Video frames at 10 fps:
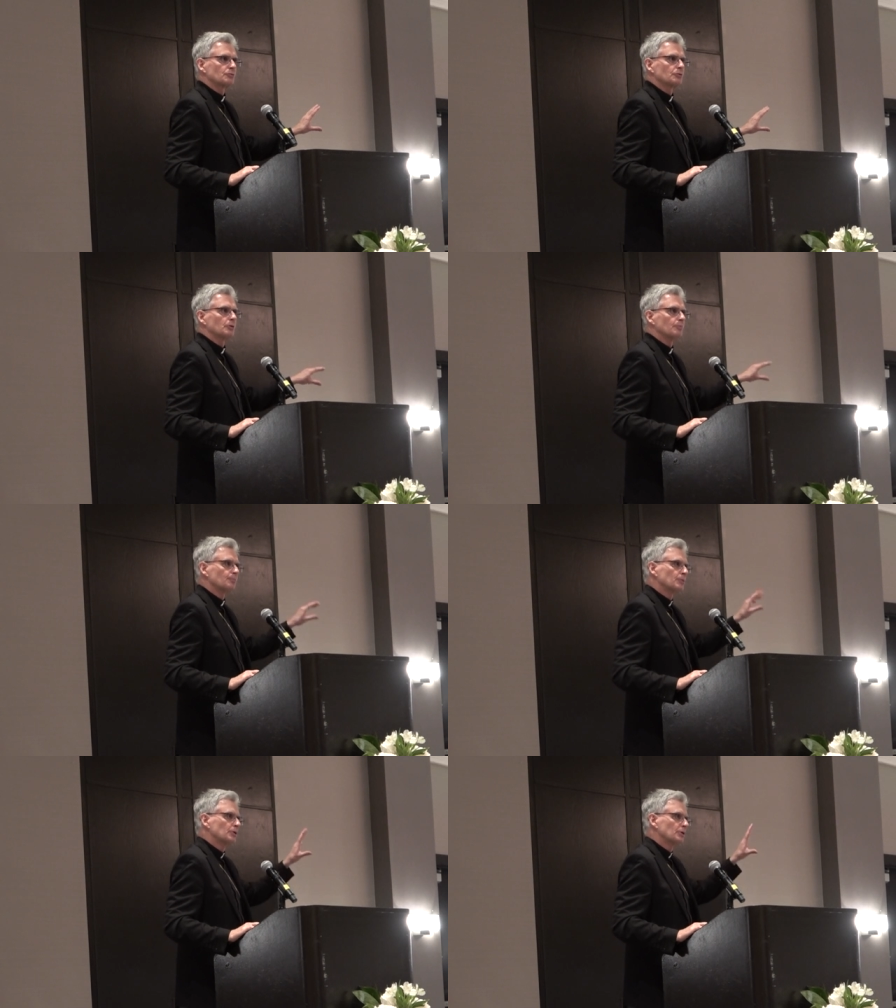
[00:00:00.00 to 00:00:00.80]
from
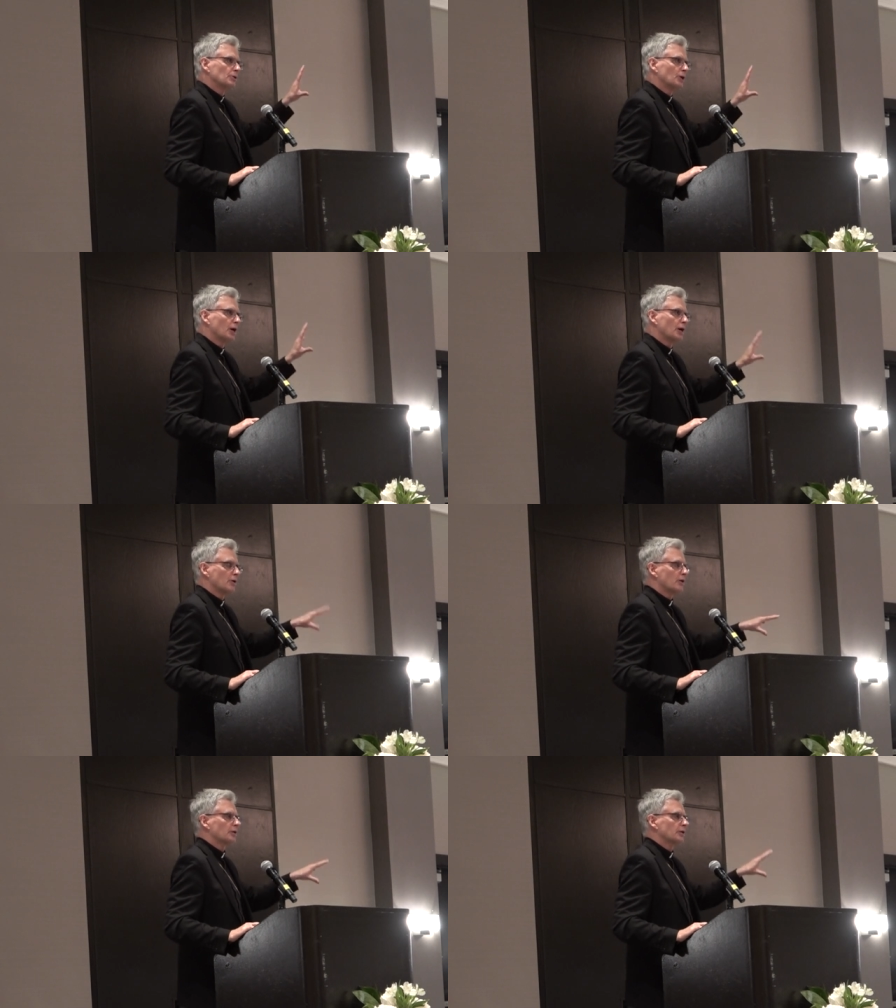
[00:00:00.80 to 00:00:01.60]
the
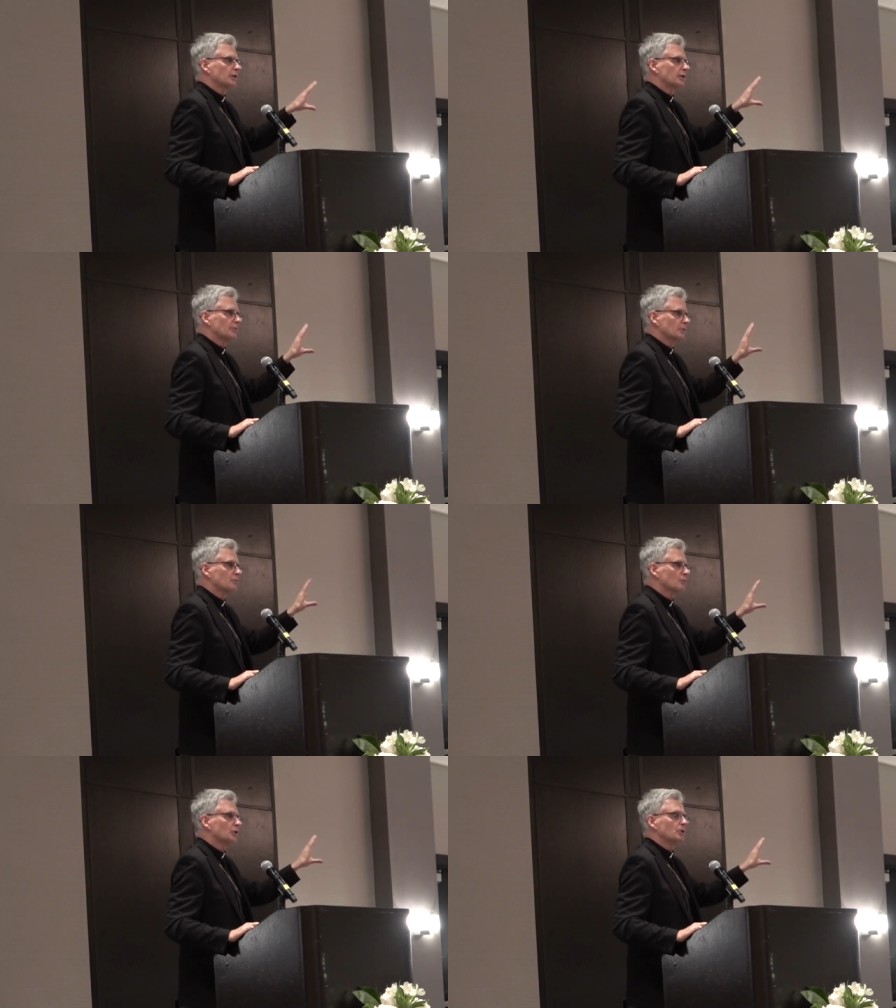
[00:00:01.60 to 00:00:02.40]
hierarchy
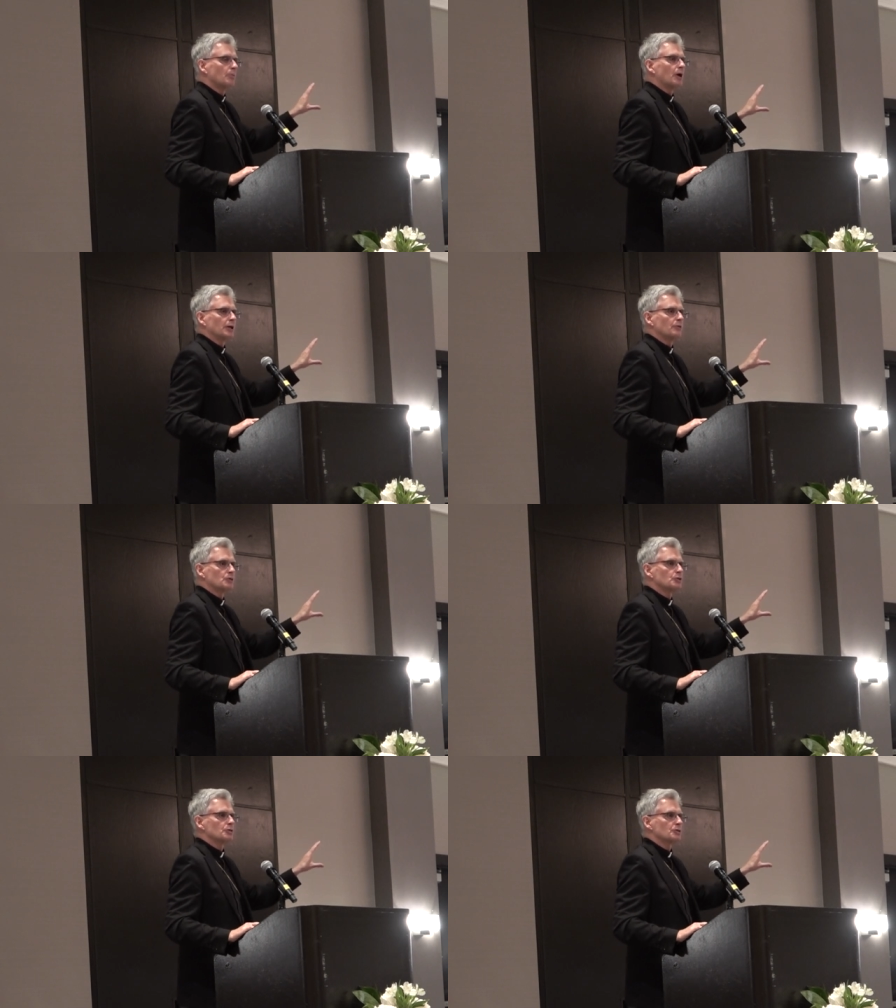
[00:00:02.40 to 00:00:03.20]
and really the body of
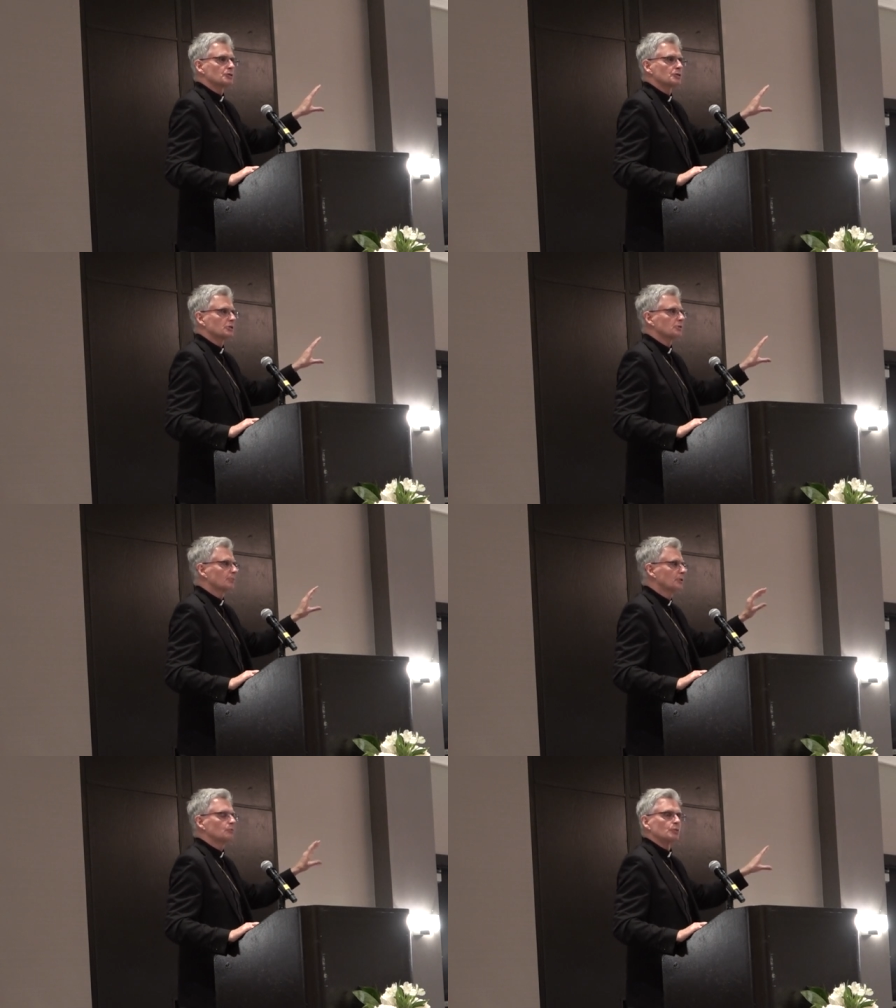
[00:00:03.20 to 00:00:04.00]
the church, to
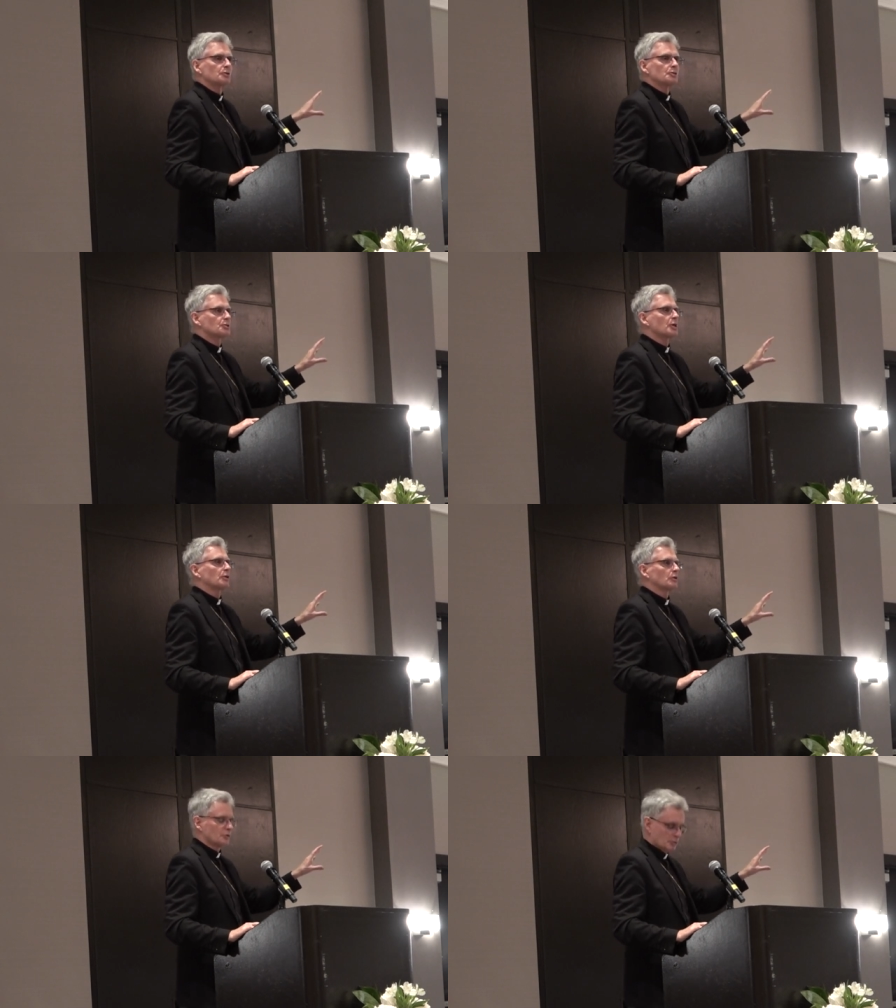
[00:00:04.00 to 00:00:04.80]
compete with the
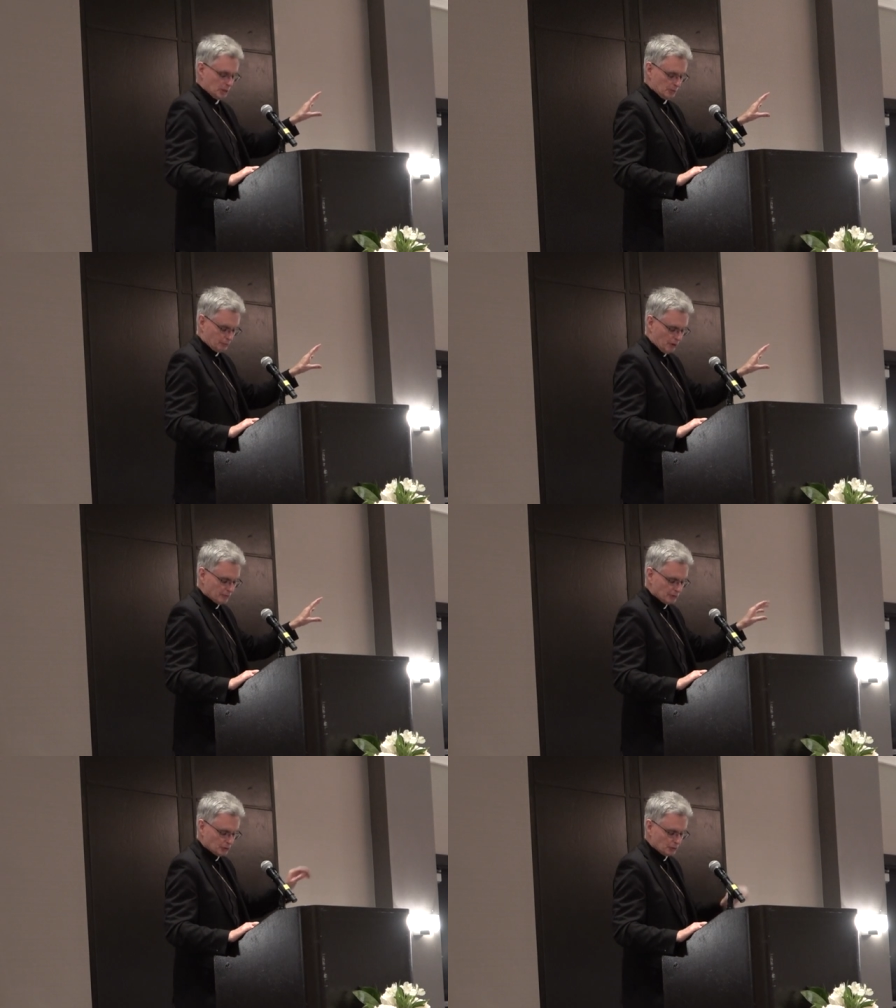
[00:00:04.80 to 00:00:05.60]
secular and
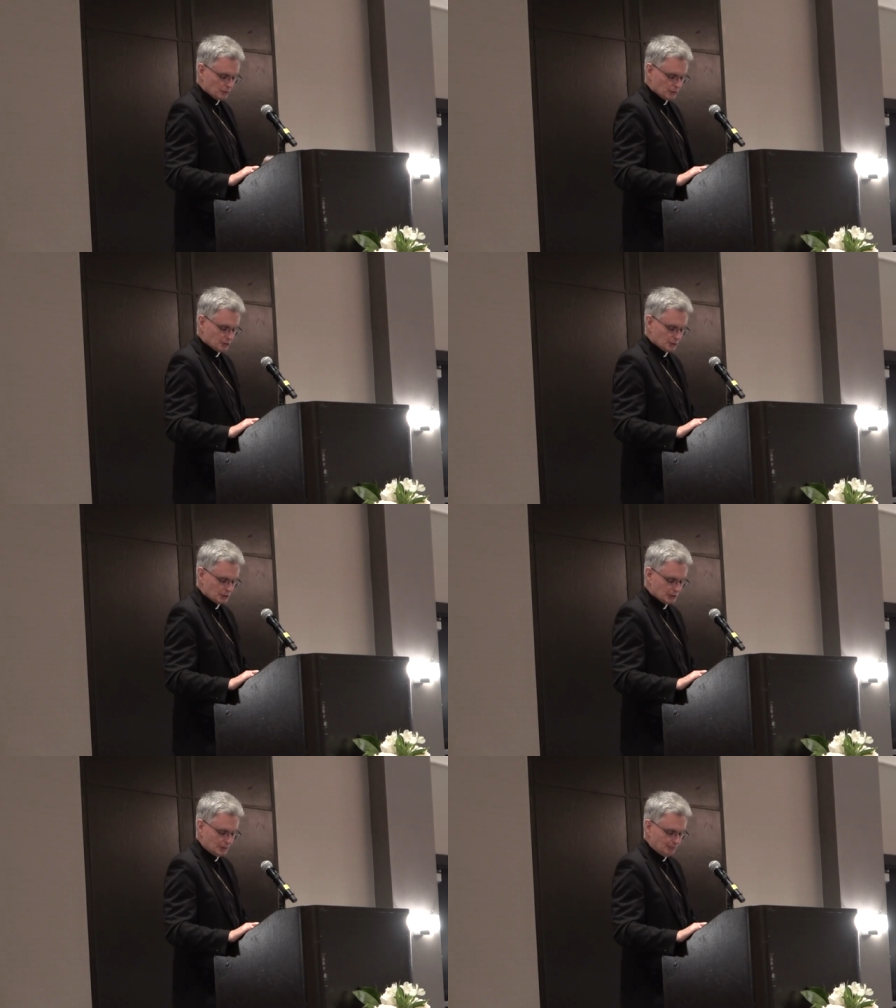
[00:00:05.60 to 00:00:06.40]
private
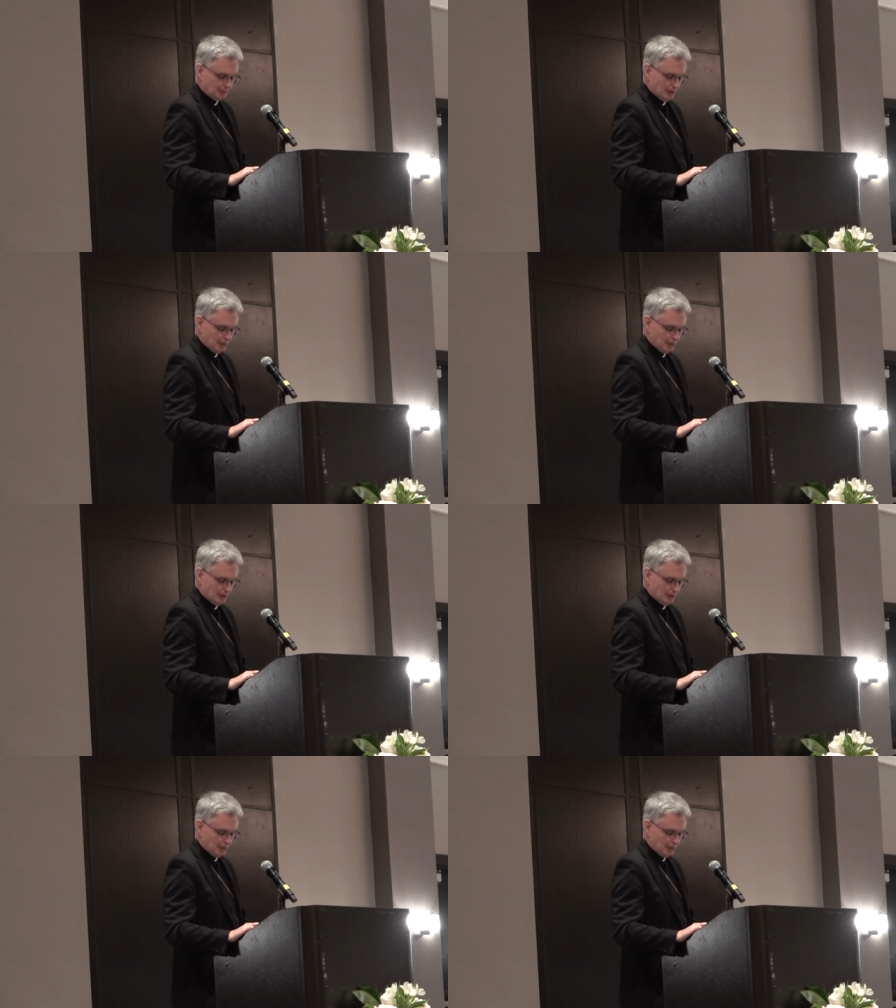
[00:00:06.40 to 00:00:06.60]
universities.